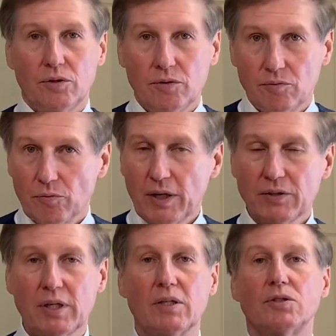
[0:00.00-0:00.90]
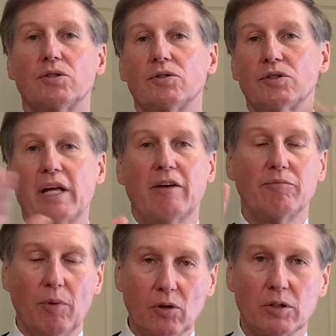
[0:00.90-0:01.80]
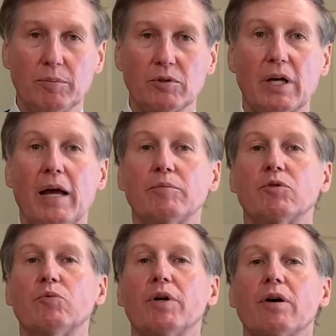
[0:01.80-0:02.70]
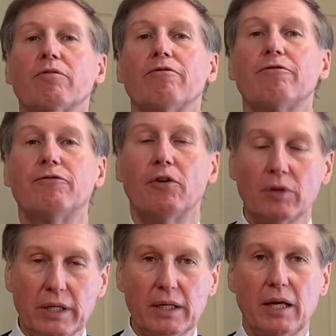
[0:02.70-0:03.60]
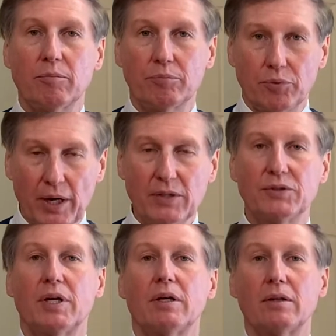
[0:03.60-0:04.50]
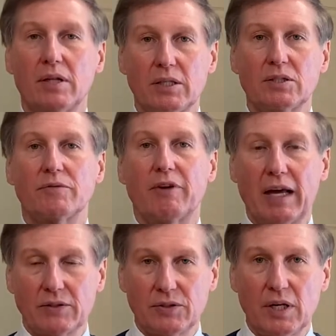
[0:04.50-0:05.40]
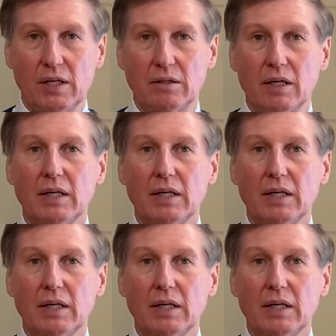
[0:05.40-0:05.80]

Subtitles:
residents, to staff multiple times, we are fully embracing this vaccine.